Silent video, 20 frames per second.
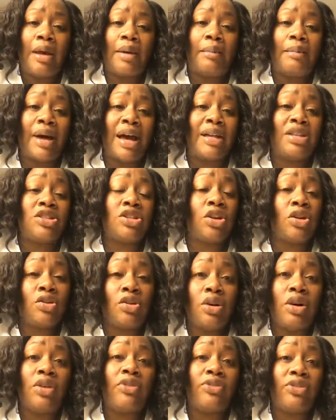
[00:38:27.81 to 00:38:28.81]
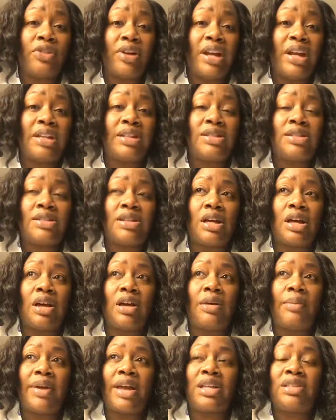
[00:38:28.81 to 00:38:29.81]
my circle of friends
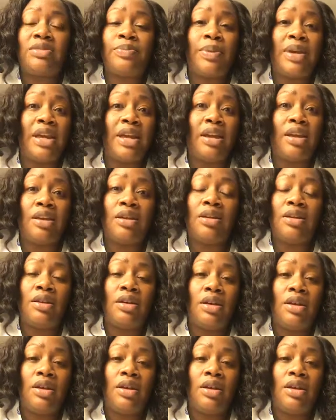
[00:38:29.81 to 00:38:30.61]
has been,